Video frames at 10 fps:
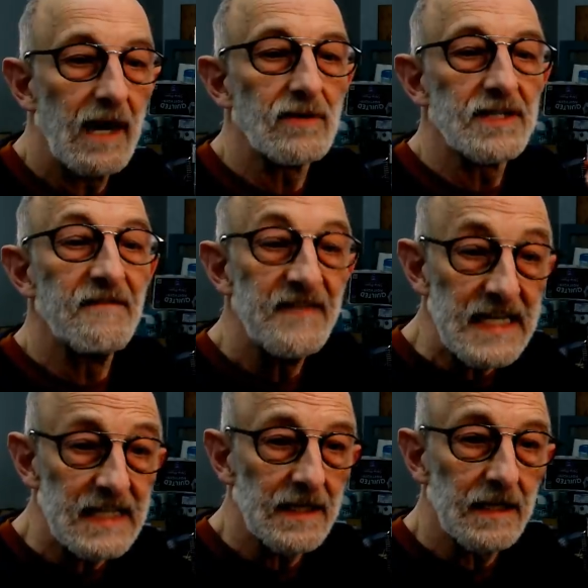a
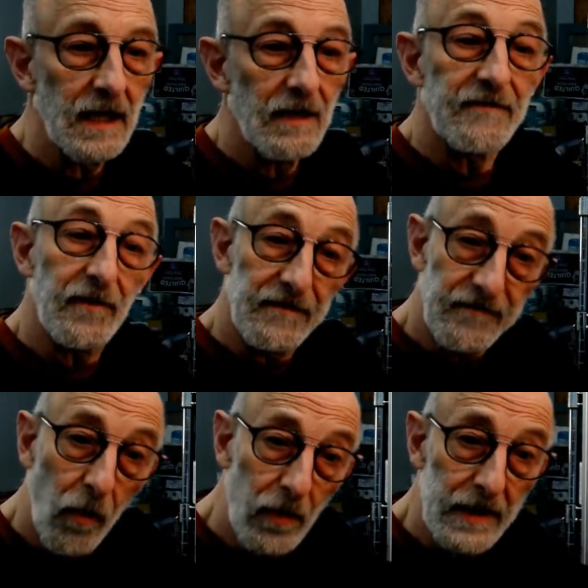vegan for
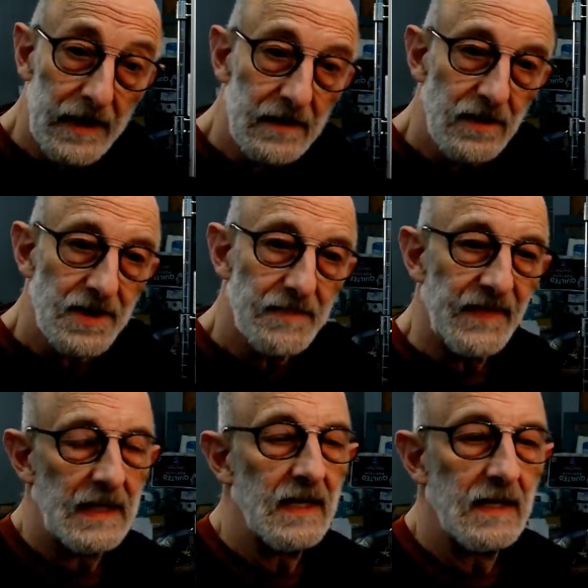4 years.
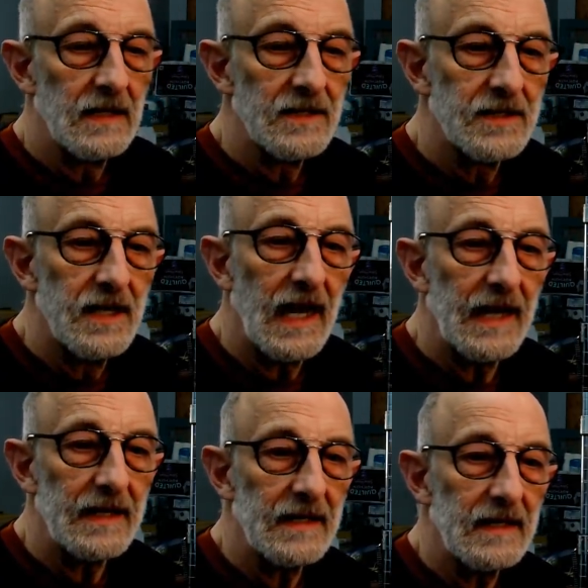
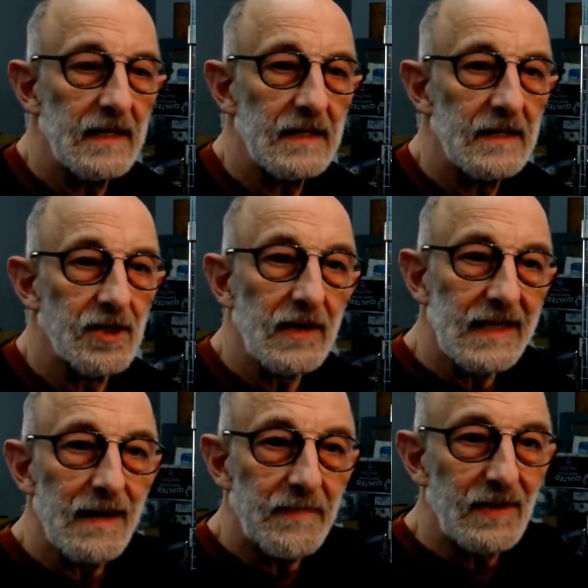And during
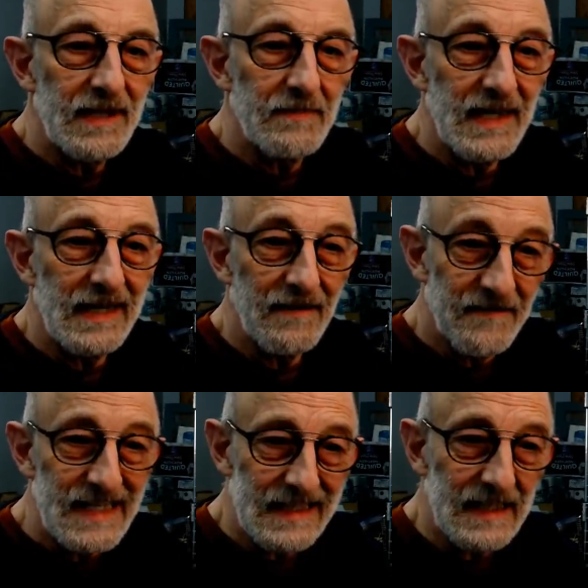that period of being a
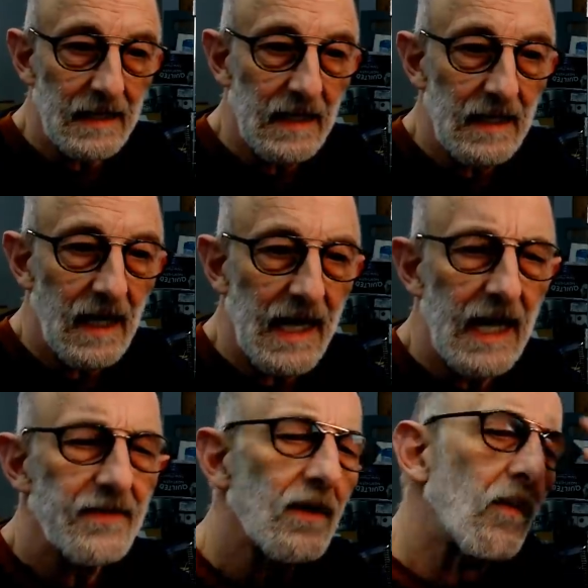vegan, I
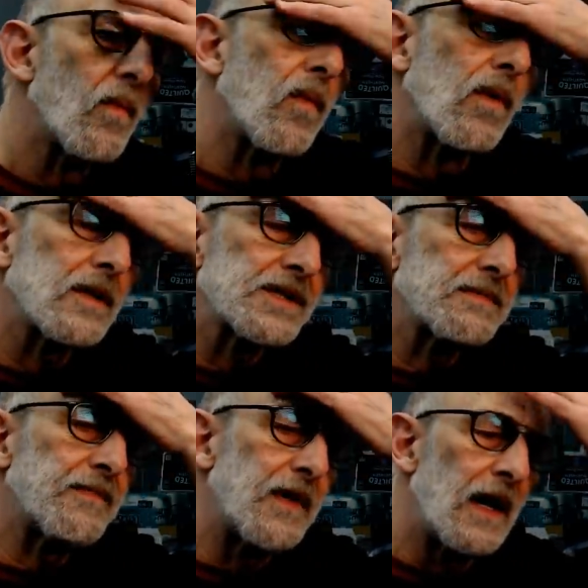had the worst
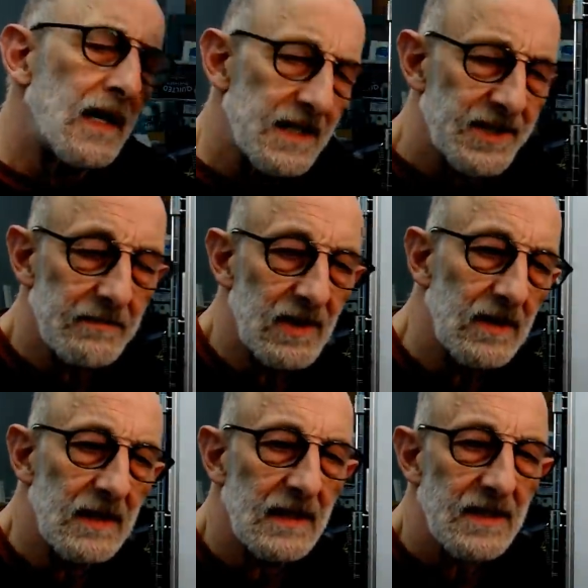possible
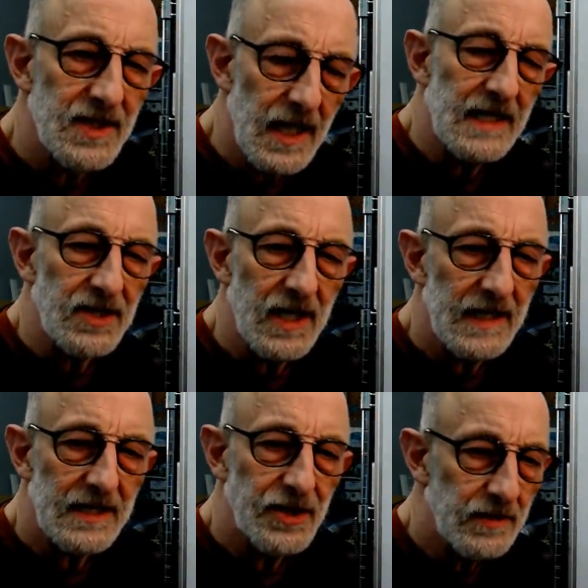sinus
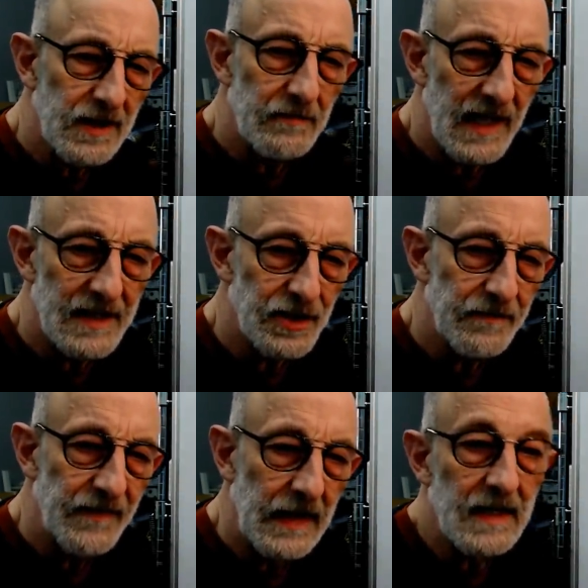headaches you can imagine.
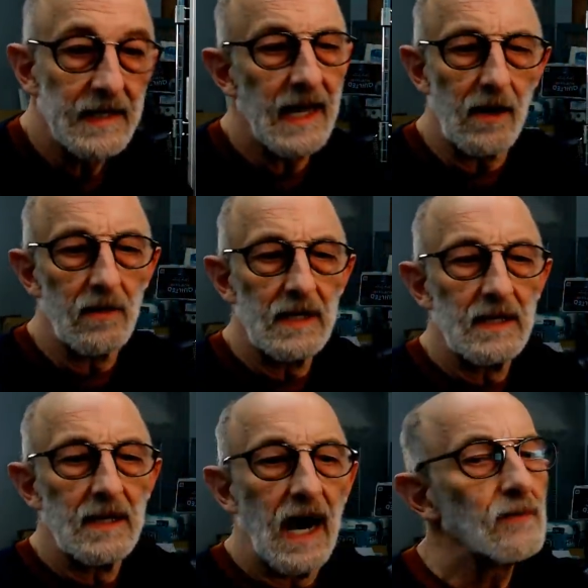Now,
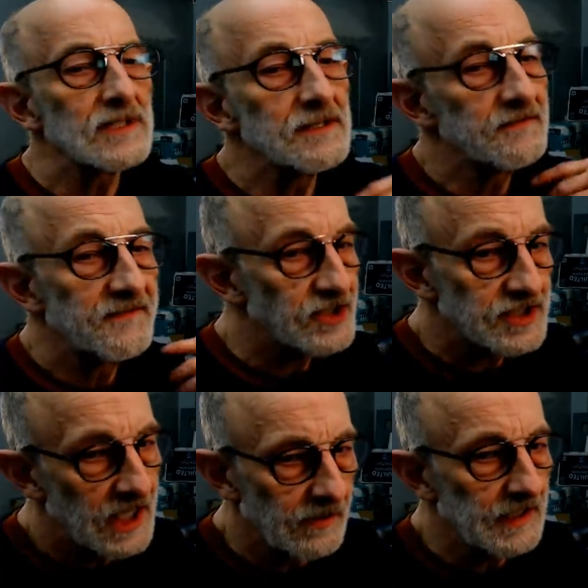I was a
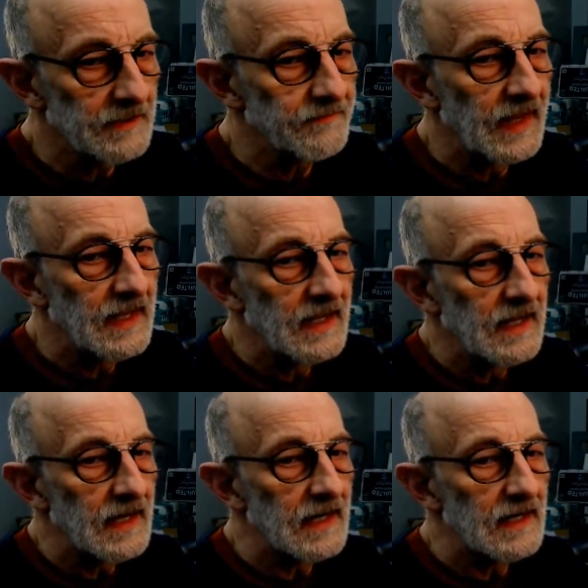vegetarian,
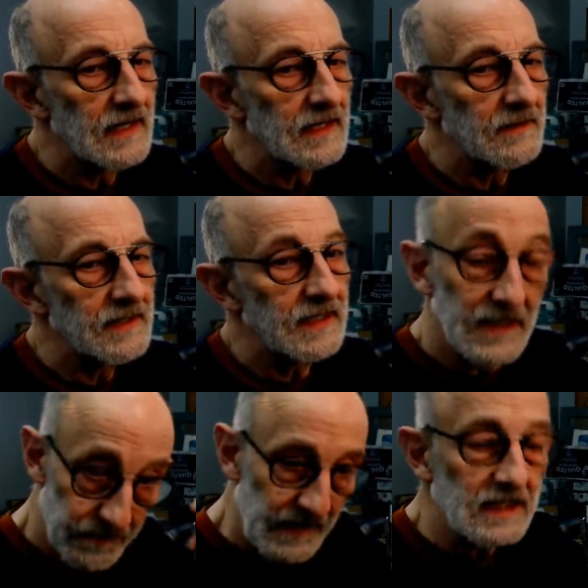yes,
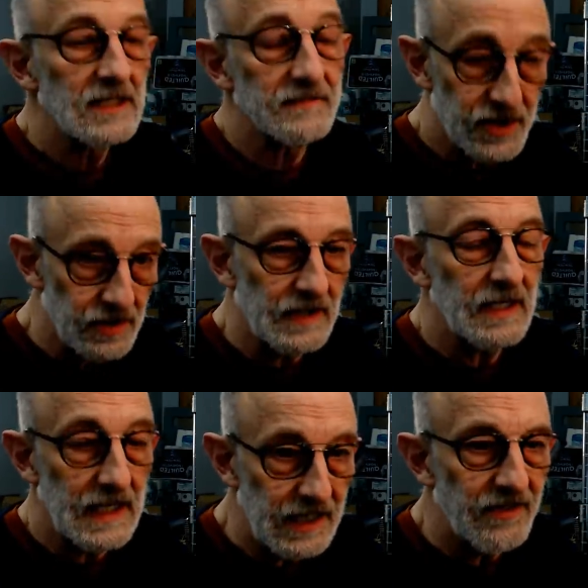because of a certain
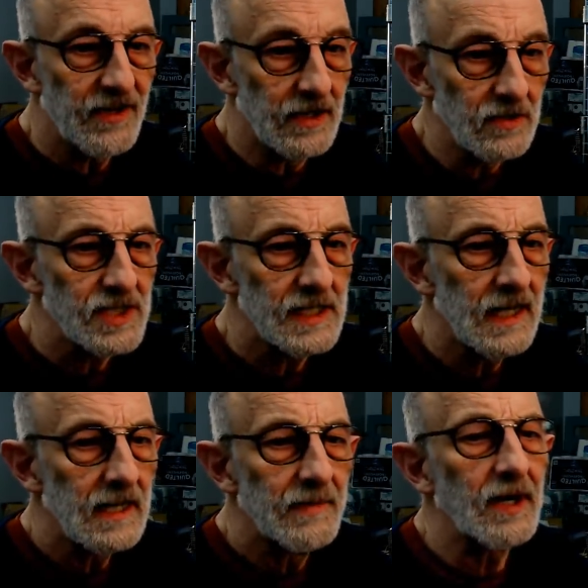ethos,
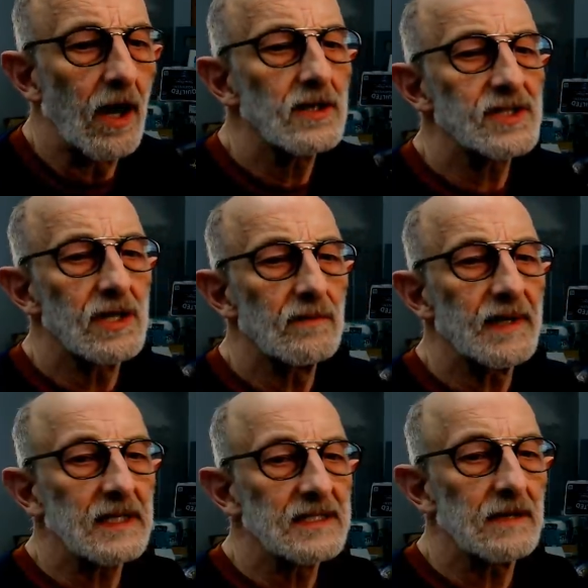but also
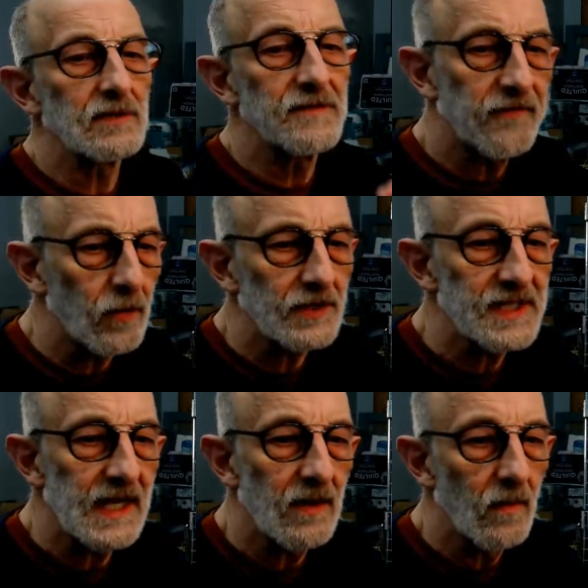because I was forced
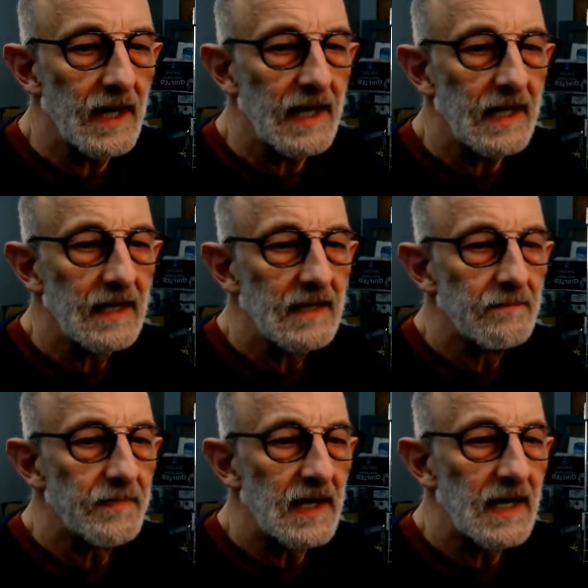that way
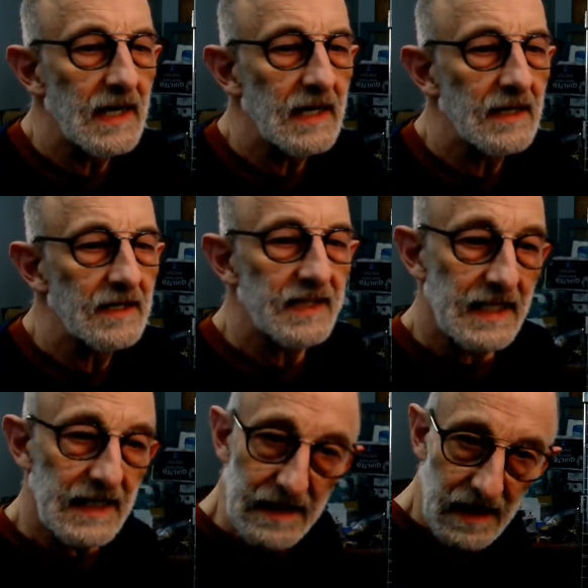by
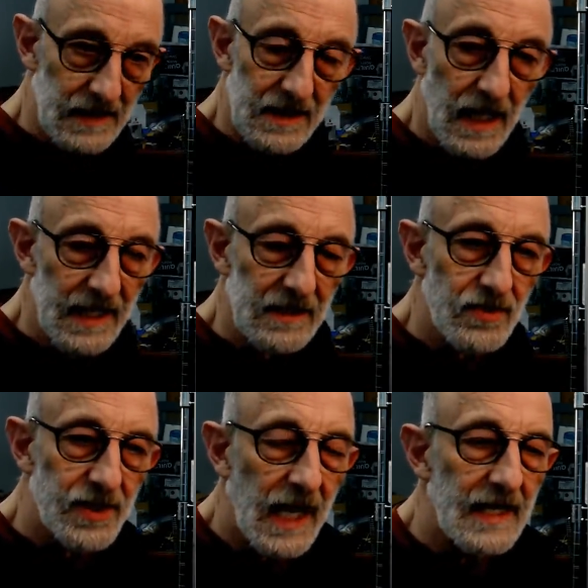the
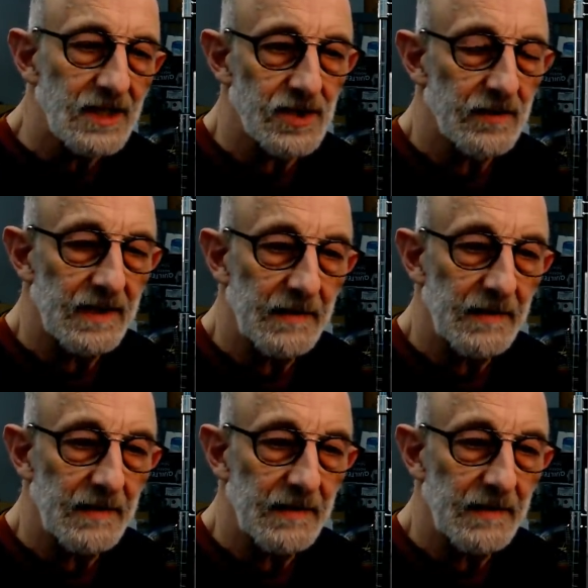undiagnosed cancer in me.